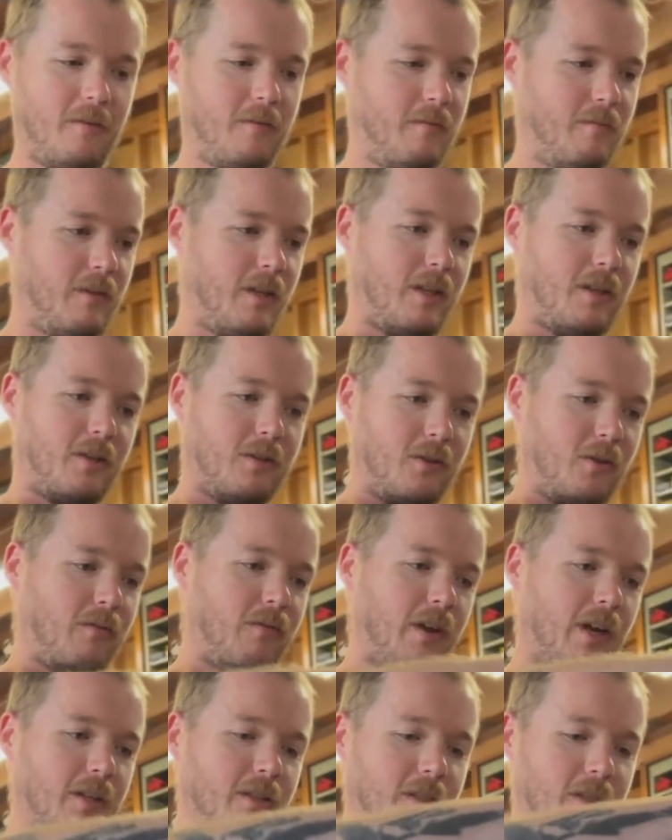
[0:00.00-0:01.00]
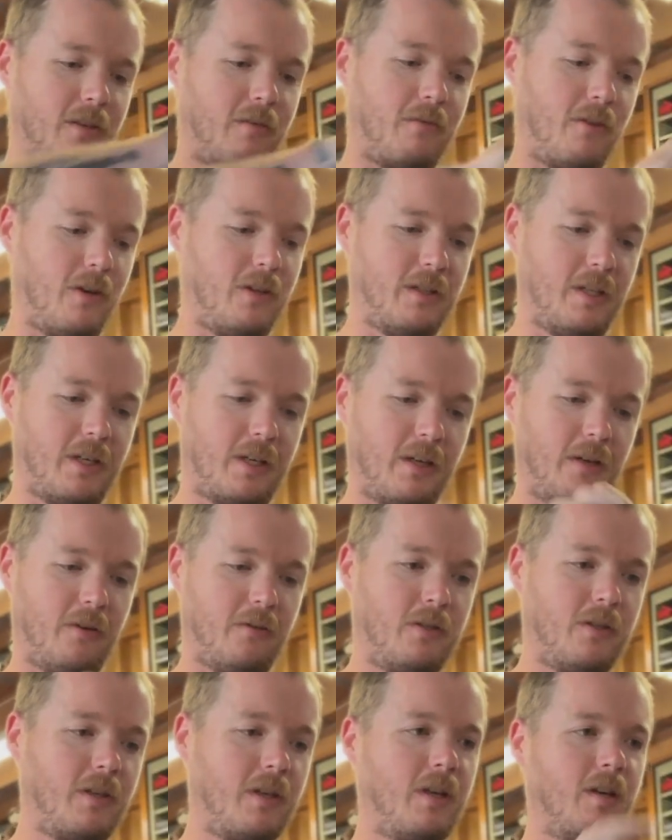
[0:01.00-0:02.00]
Nothing too fancy as far as that goes.
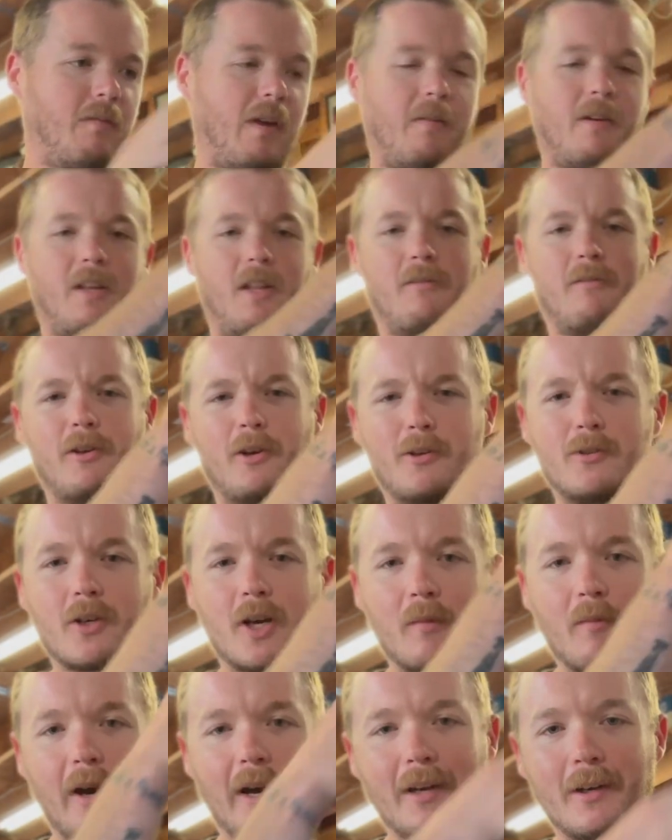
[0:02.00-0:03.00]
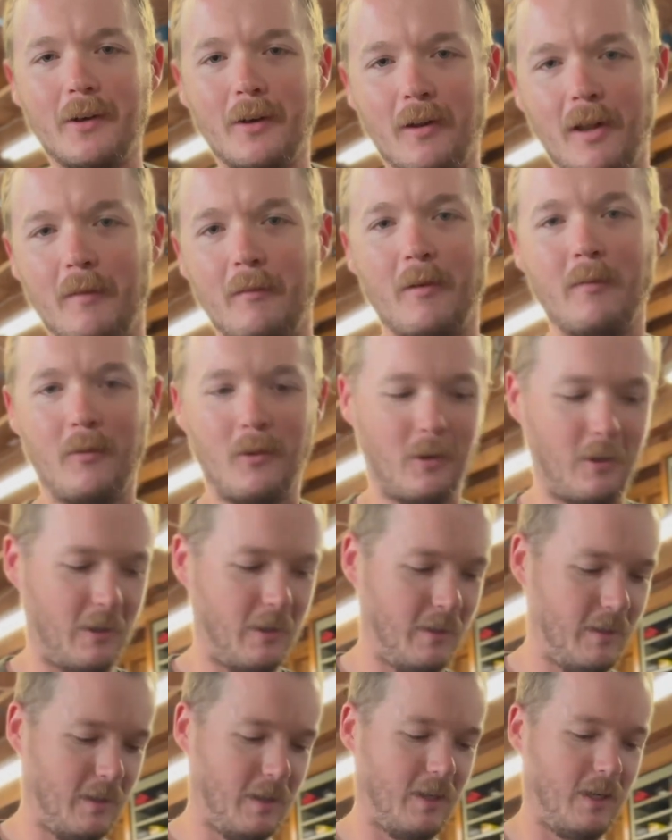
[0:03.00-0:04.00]
Maybe in the future I might do a little bit more
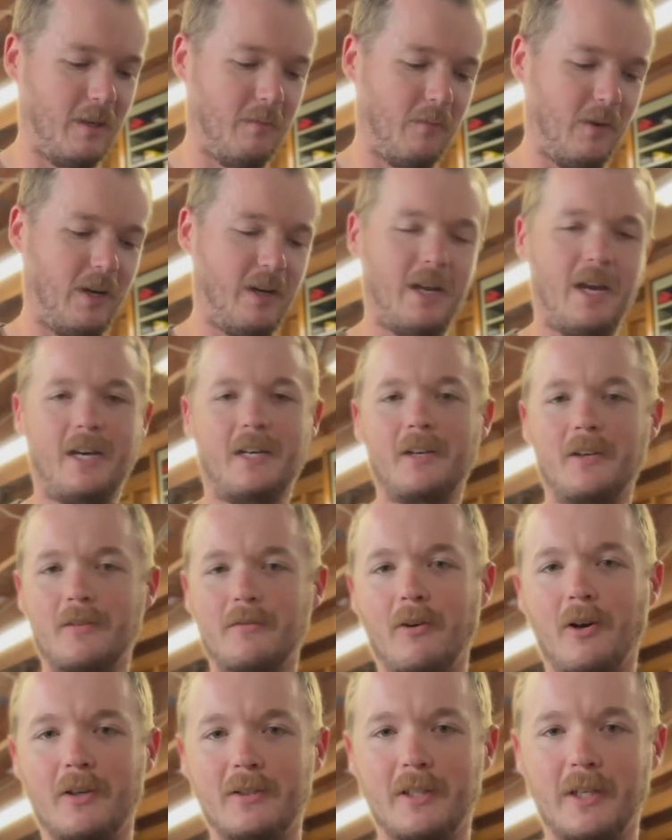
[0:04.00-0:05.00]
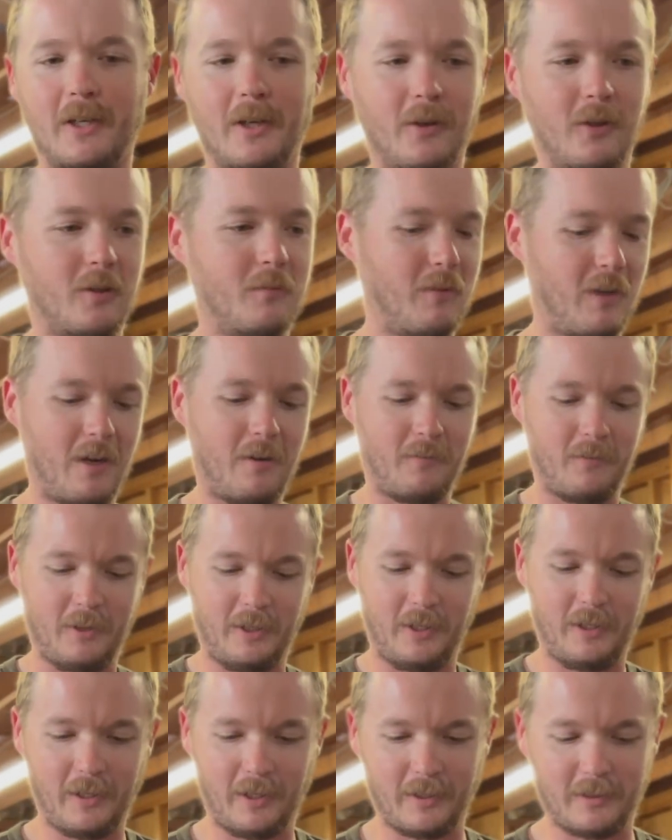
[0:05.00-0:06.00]
reenacting as far as that goes, but I'm not
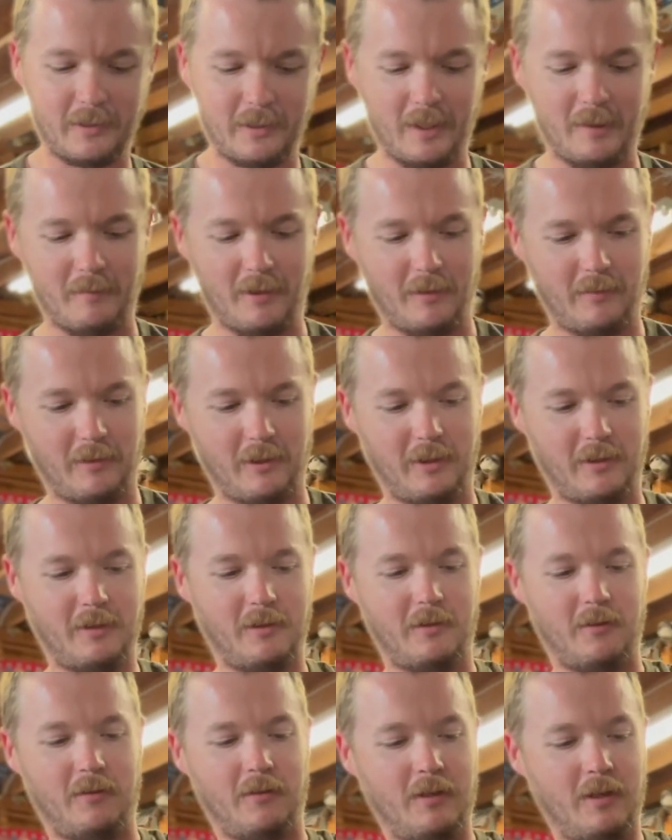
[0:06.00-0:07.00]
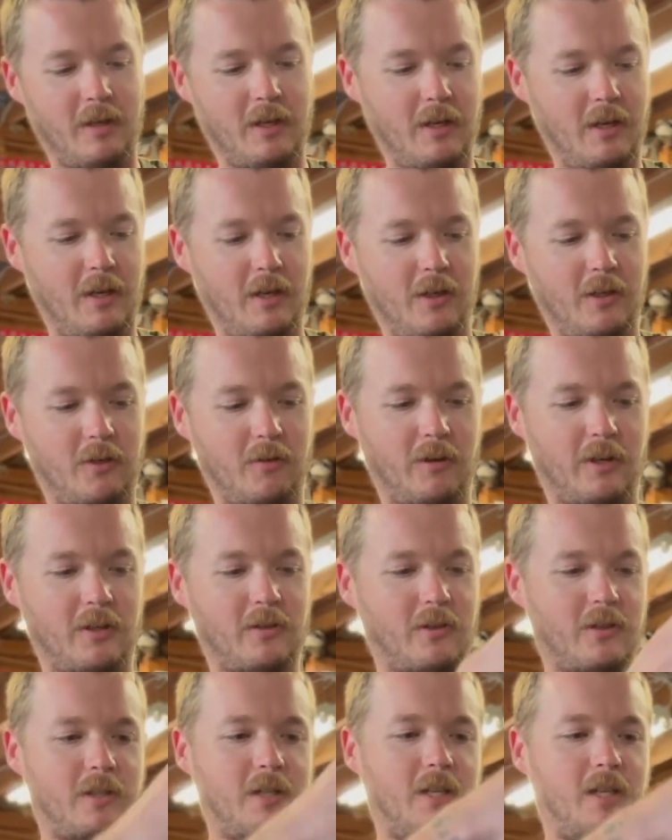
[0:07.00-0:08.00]
really, like I said, I'm not really too
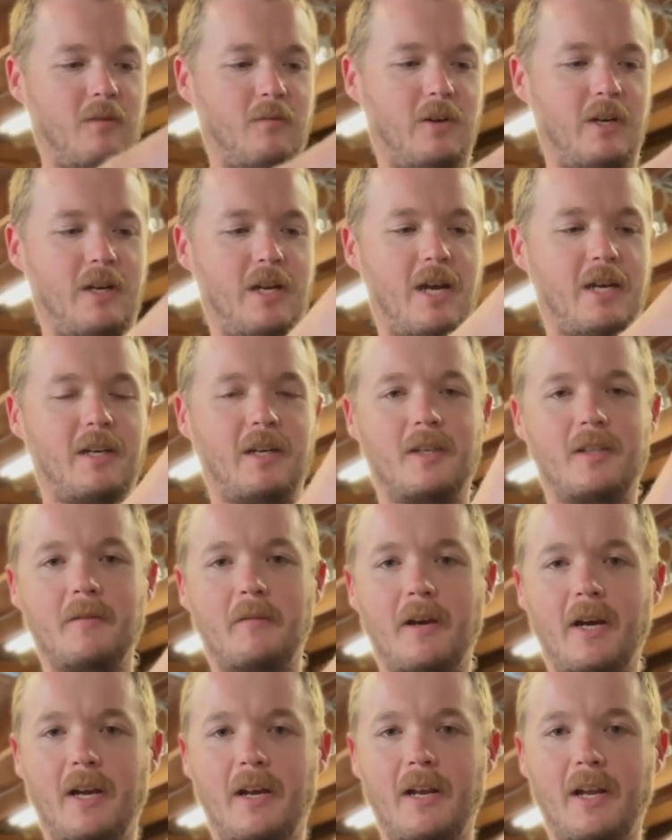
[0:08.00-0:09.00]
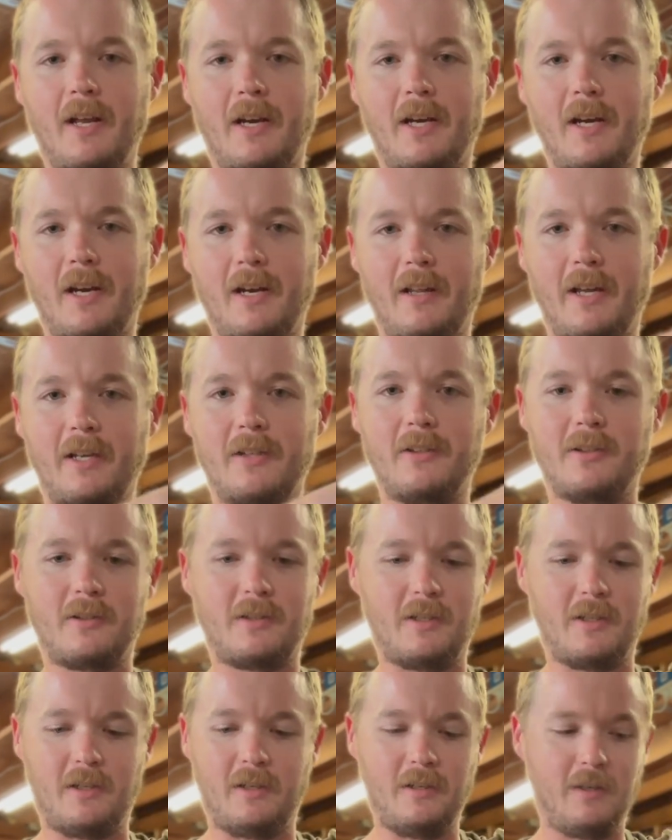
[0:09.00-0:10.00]
interested in the reenacting side. I kind of like just
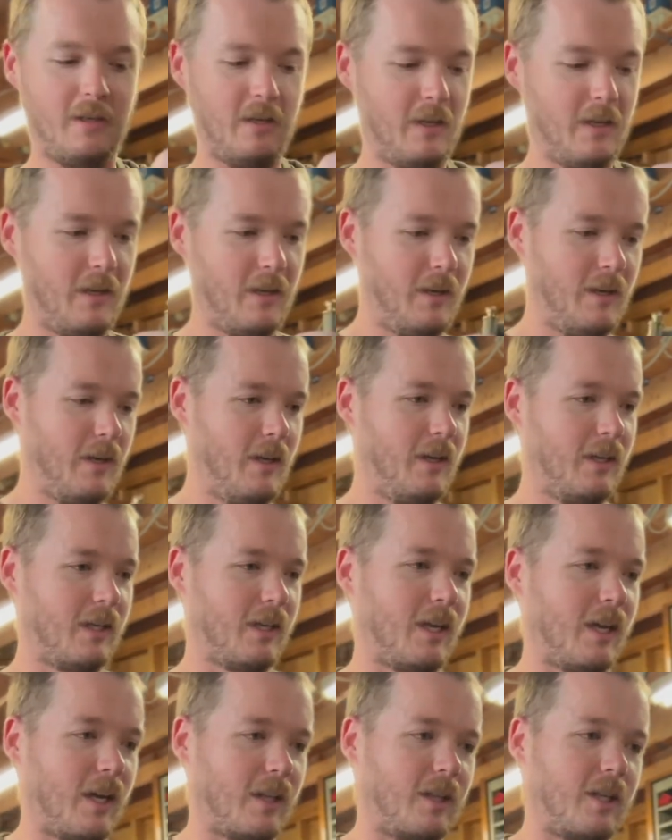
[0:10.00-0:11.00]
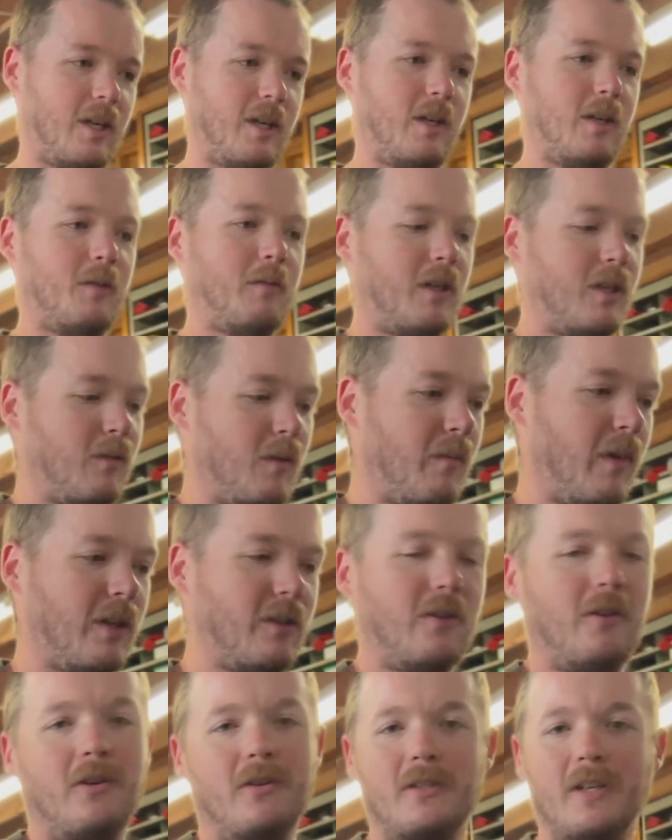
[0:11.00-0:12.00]
to get out there, especially with
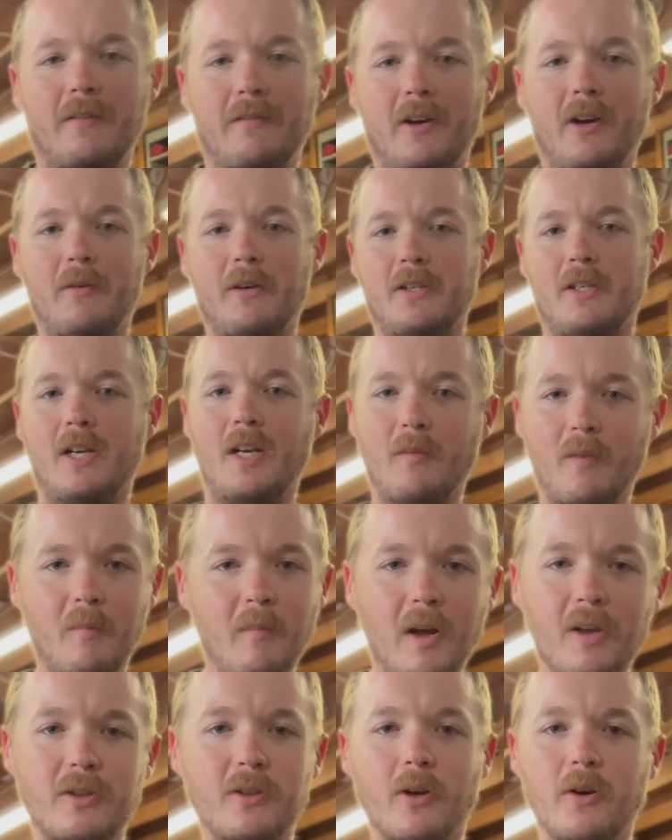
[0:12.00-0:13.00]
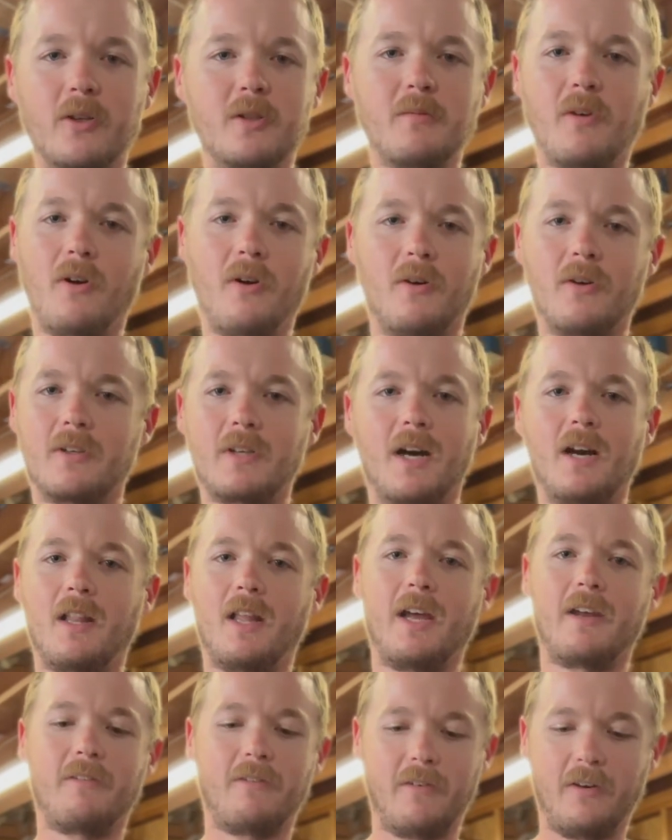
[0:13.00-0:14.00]
muzzleloaders. I've always hunted with muzzleloaders my whole entire
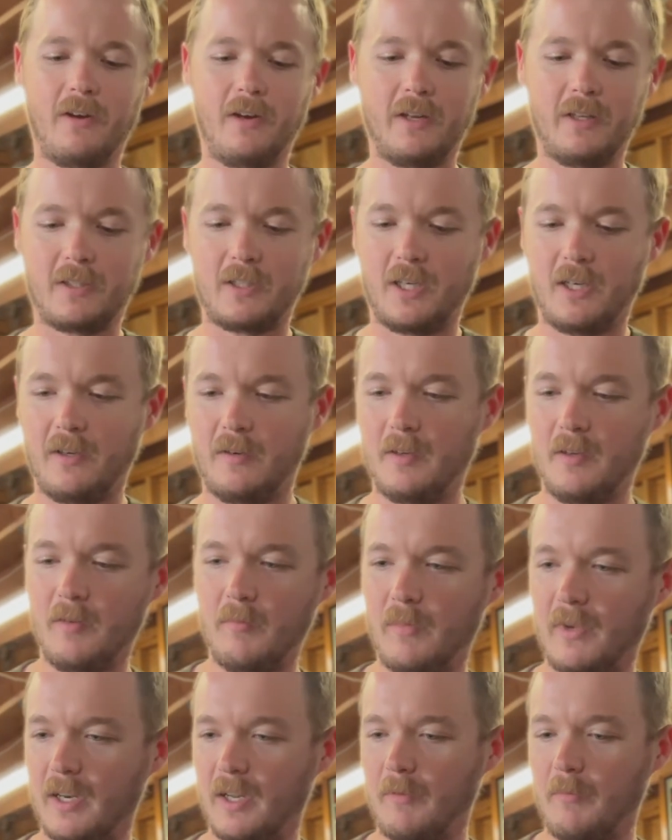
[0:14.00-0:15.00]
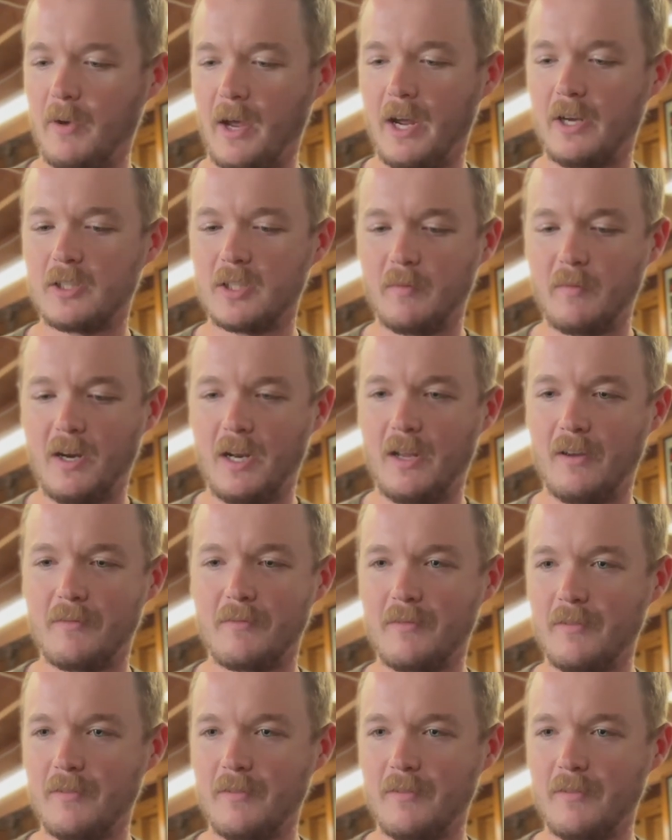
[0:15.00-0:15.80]
life. It's been a passion of mine.